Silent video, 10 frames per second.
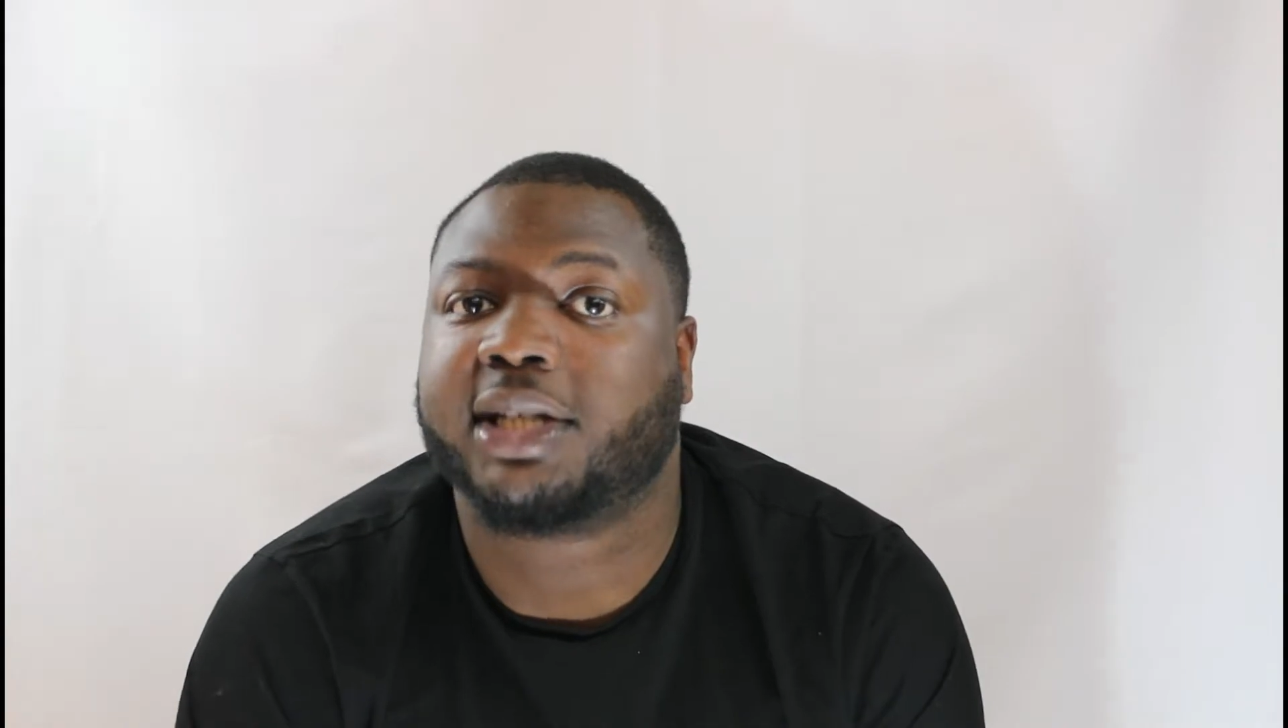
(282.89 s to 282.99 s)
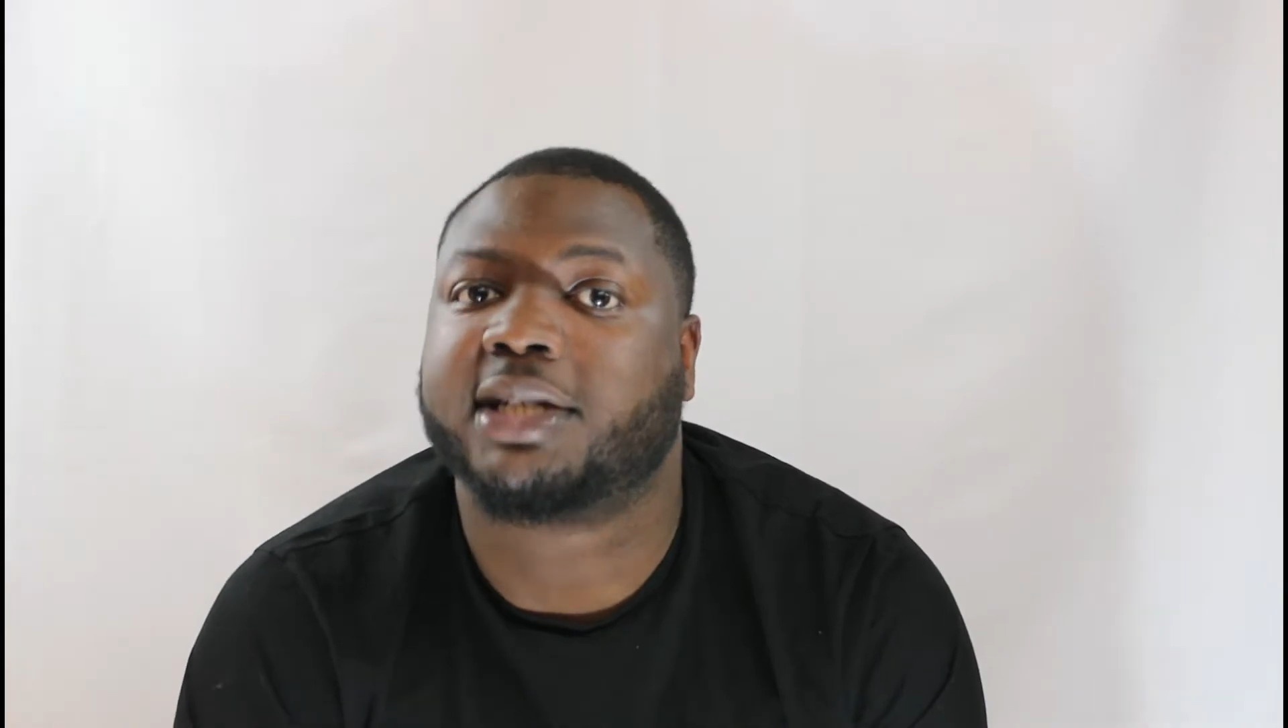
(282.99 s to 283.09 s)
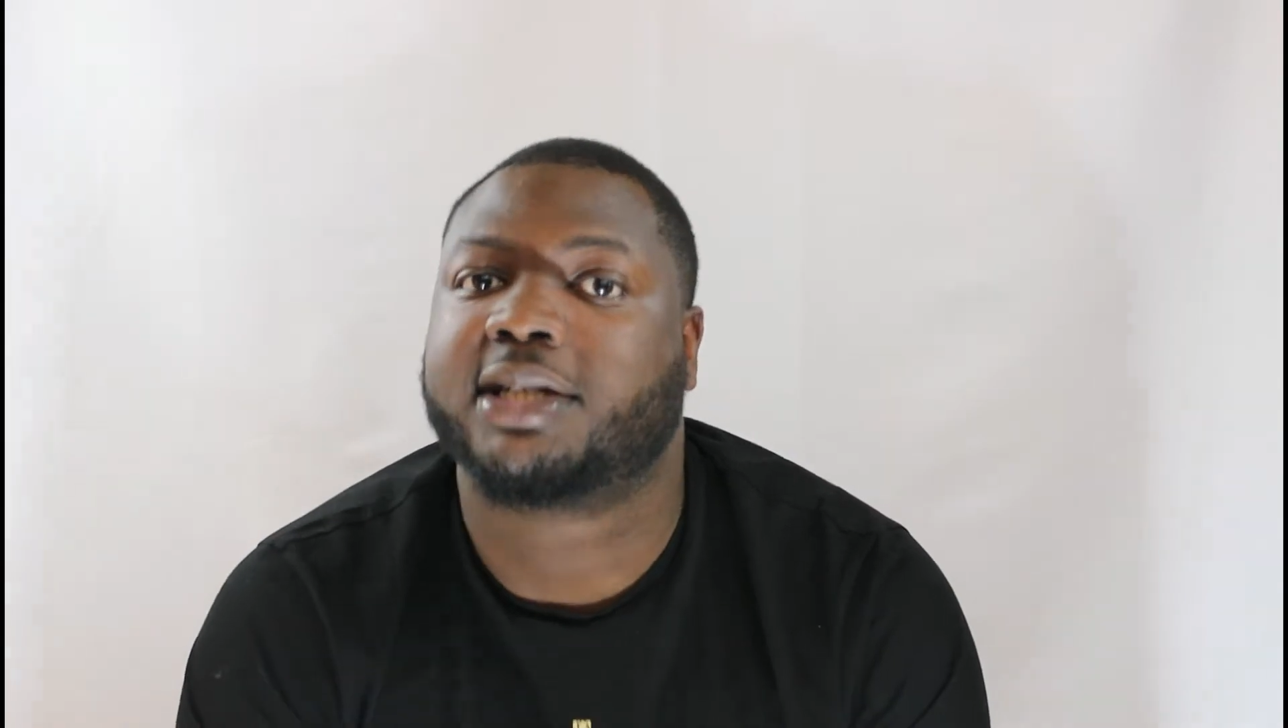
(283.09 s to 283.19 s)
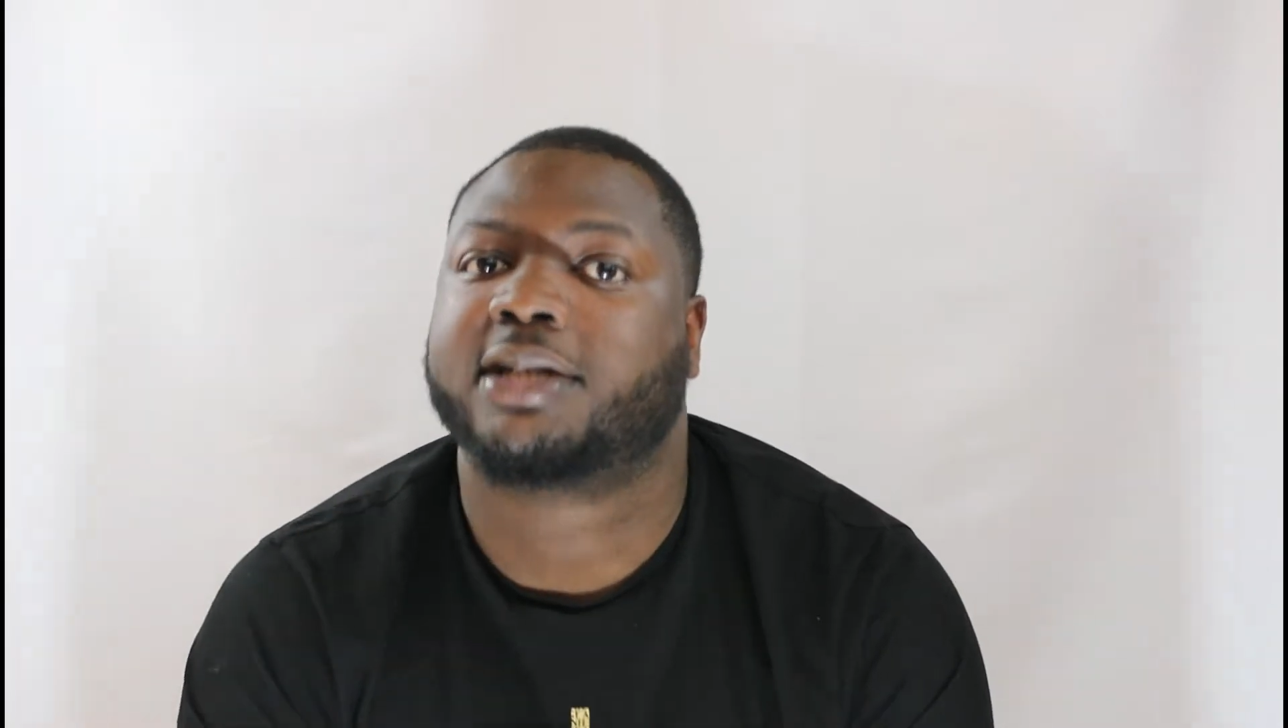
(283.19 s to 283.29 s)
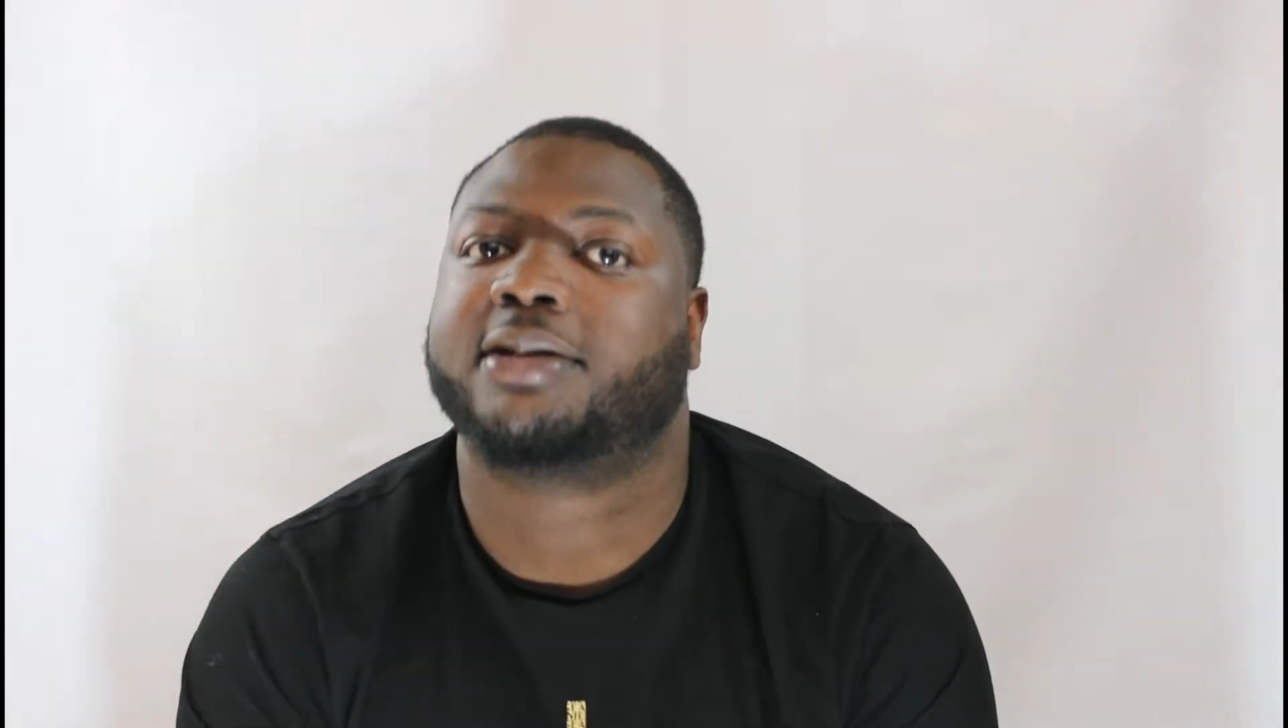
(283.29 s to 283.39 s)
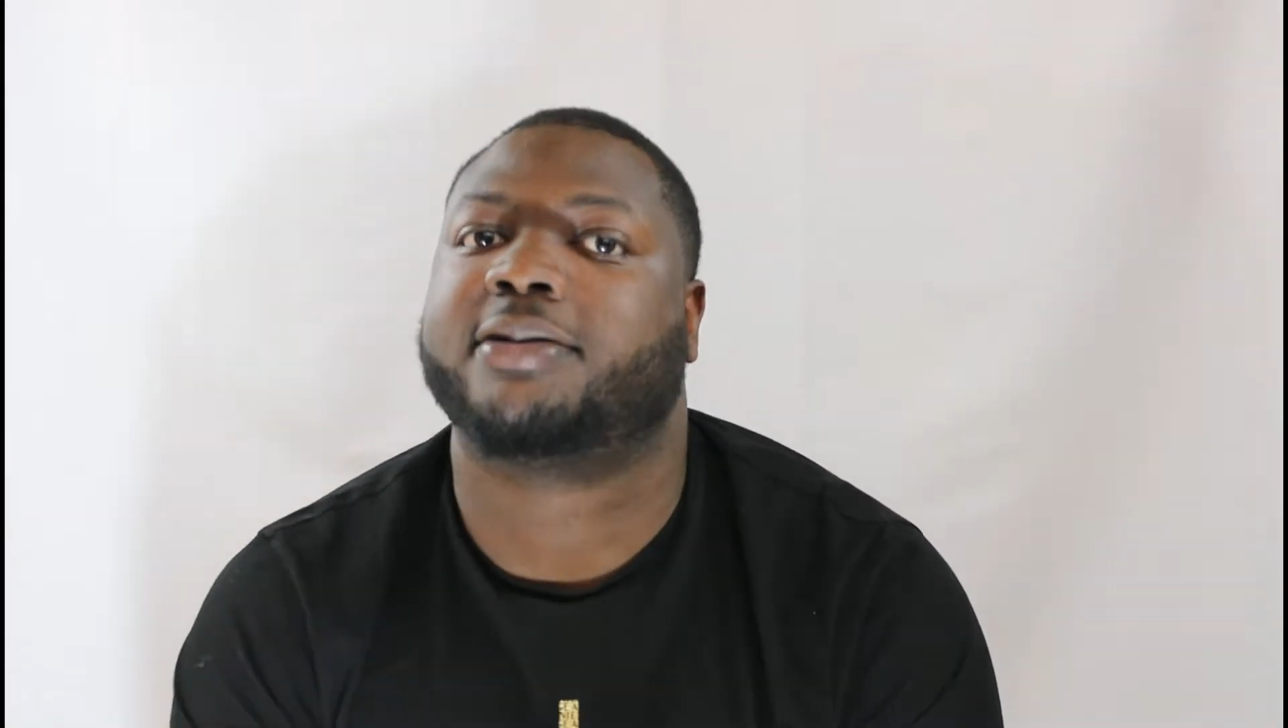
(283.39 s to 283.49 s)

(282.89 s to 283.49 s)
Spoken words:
this.